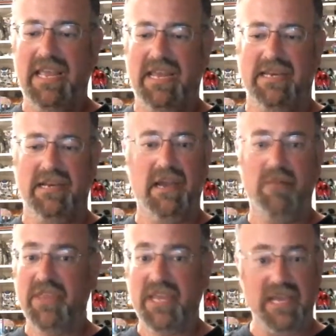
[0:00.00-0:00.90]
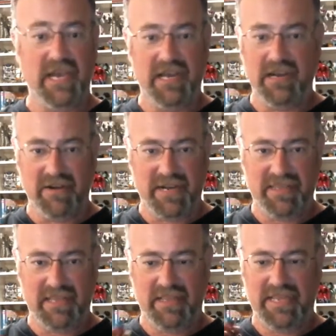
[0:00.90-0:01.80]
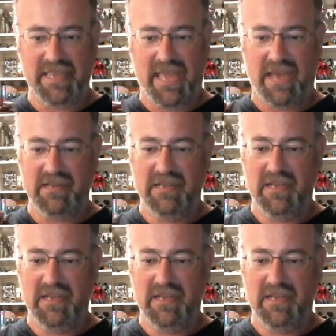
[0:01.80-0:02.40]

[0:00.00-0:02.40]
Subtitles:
He didn't come with a gun or anything like that.